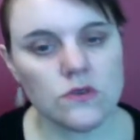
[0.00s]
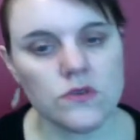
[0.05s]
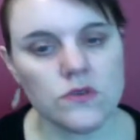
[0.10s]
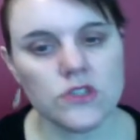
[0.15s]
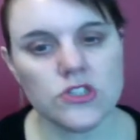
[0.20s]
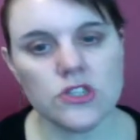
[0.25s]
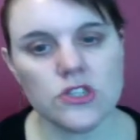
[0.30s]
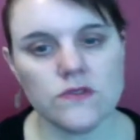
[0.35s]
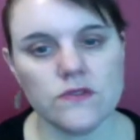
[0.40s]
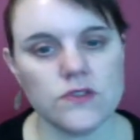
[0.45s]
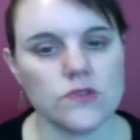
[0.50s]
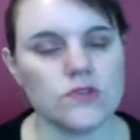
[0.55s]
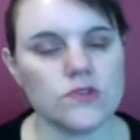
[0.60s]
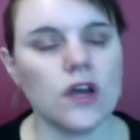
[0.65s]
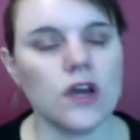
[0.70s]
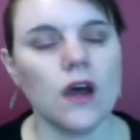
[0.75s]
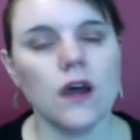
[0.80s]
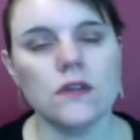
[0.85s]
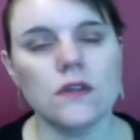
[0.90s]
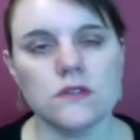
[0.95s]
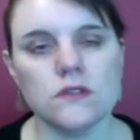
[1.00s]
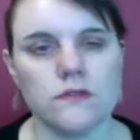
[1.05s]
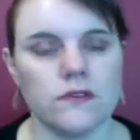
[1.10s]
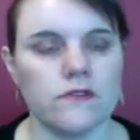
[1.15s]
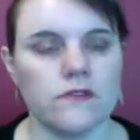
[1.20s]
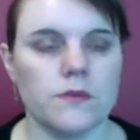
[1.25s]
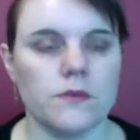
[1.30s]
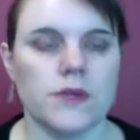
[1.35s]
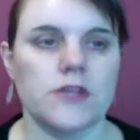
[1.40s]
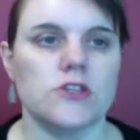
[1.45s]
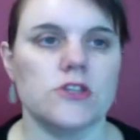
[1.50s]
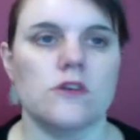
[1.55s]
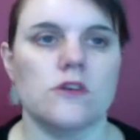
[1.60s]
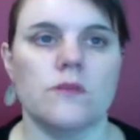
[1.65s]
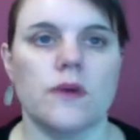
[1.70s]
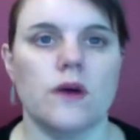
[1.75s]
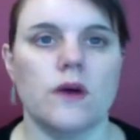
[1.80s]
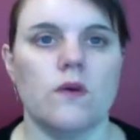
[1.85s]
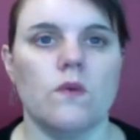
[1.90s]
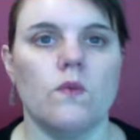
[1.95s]
which gives you tons of information
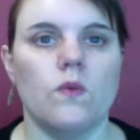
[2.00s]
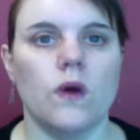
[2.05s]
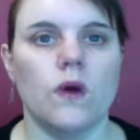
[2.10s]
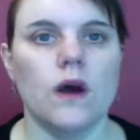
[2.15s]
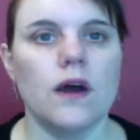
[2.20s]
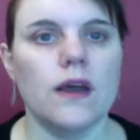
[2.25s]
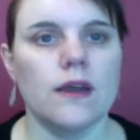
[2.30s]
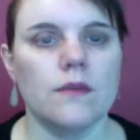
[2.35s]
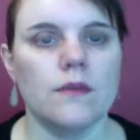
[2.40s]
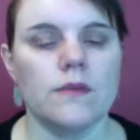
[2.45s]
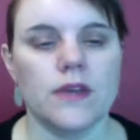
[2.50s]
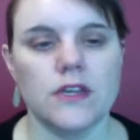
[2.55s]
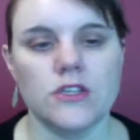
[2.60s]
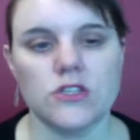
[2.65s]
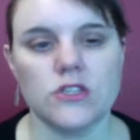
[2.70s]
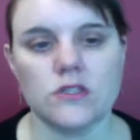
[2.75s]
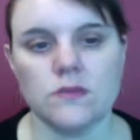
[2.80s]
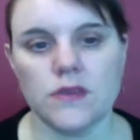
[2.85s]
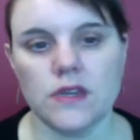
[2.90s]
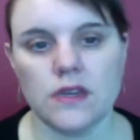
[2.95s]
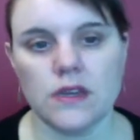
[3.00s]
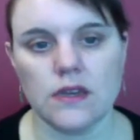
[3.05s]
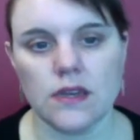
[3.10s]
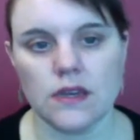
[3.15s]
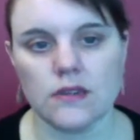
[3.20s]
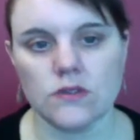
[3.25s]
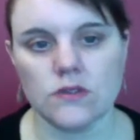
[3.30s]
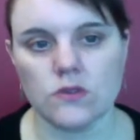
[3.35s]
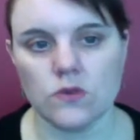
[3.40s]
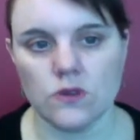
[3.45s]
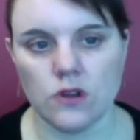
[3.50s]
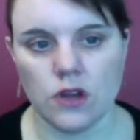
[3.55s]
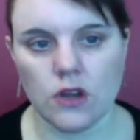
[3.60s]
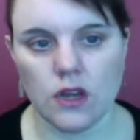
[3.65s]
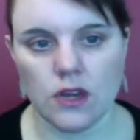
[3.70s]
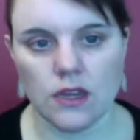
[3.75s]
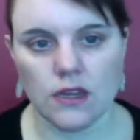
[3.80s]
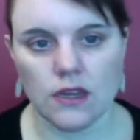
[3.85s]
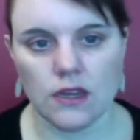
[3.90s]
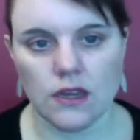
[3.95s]
about why a page has been indexed or
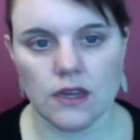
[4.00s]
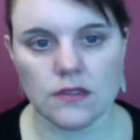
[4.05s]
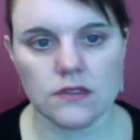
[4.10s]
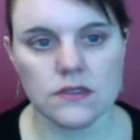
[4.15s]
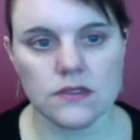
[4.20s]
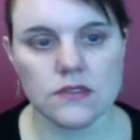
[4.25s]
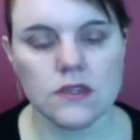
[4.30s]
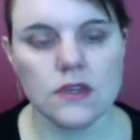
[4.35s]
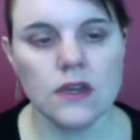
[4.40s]
not indexed.